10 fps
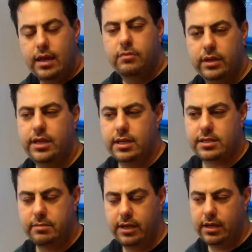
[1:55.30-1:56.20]
Yeah, it really
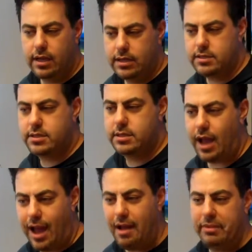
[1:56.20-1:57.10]
is. I mean,
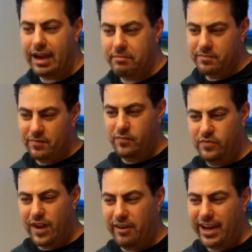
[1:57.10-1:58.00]
it's. I mean, I'm
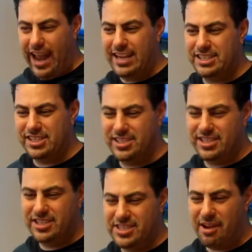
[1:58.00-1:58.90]
very
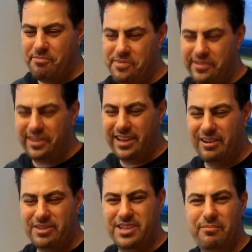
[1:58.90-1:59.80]
anxious to jump
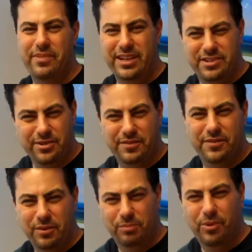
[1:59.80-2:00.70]
into it
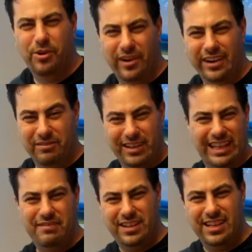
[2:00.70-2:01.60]
full bore and
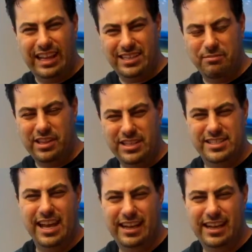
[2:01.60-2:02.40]
give it, like, some of these